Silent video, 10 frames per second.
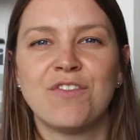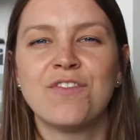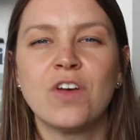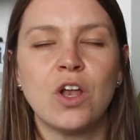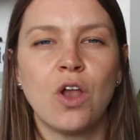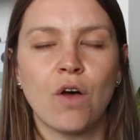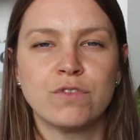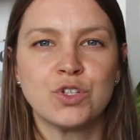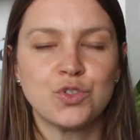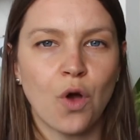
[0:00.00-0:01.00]
full of
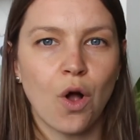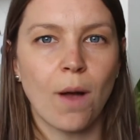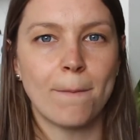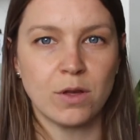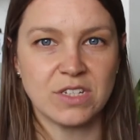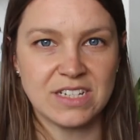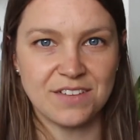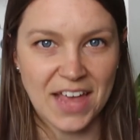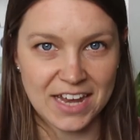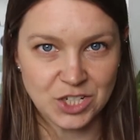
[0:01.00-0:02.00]
strong,
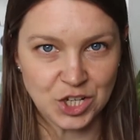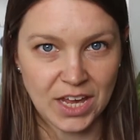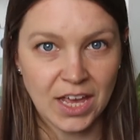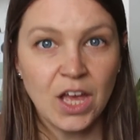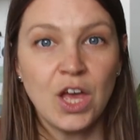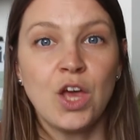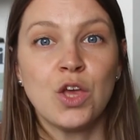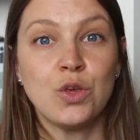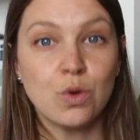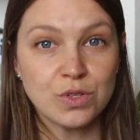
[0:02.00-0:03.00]
positive energy.
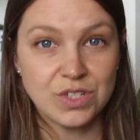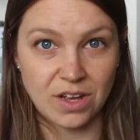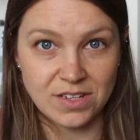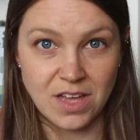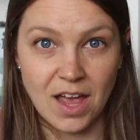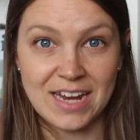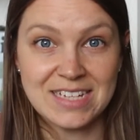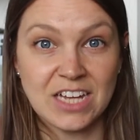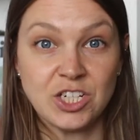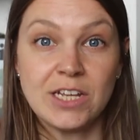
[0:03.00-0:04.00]
Your star sign
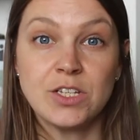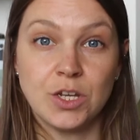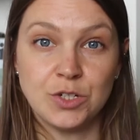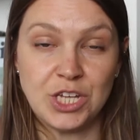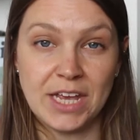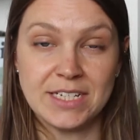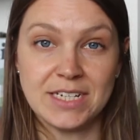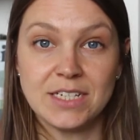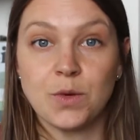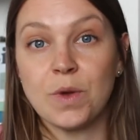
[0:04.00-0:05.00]
is actually
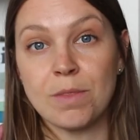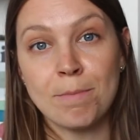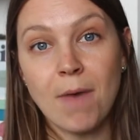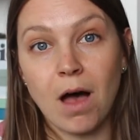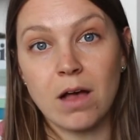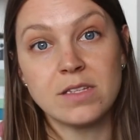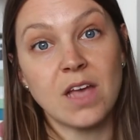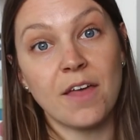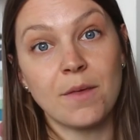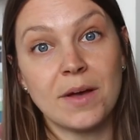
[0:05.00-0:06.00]
associated with Mars,
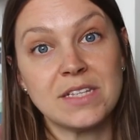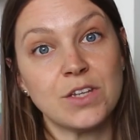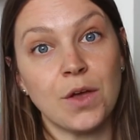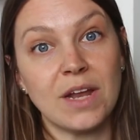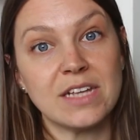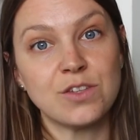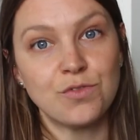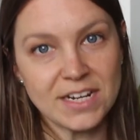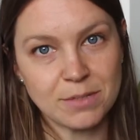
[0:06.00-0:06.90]
otherwise known as the red